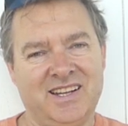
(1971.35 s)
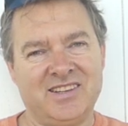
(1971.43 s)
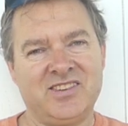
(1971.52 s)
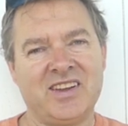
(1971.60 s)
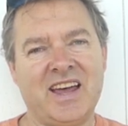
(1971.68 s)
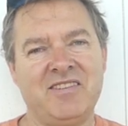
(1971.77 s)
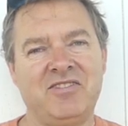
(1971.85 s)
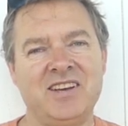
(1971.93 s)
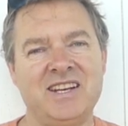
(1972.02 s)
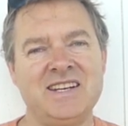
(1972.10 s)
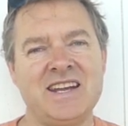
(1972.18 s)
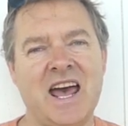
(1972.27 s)
Stay
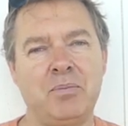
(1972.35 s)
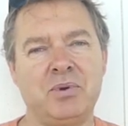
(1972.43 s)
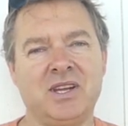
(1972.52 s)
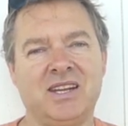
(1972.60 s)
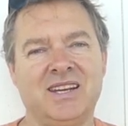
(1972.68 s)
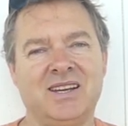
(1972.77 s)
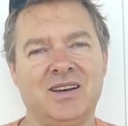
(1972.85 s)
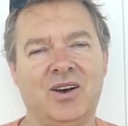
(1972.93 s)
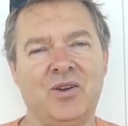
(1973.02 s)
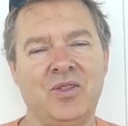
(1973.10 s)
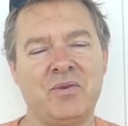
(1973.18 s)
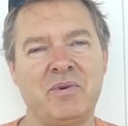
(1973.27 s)
fit and happy.
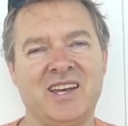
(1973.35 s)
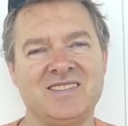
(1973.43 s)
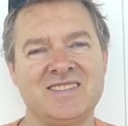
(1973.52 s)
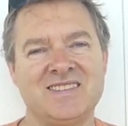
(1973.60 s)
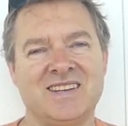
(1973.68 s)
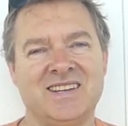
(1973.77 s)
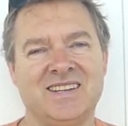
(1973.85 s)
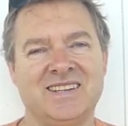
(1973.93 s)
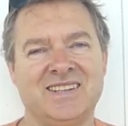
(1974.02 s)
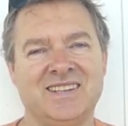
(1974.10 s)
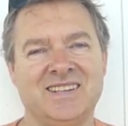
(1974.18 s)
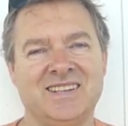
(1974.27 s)
All the best.
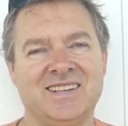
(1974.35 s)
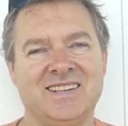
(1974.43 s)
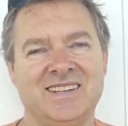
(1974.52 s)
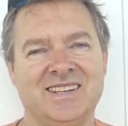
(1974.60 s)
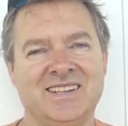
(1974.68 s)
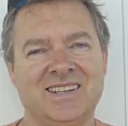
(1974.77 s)
Somebody ought to come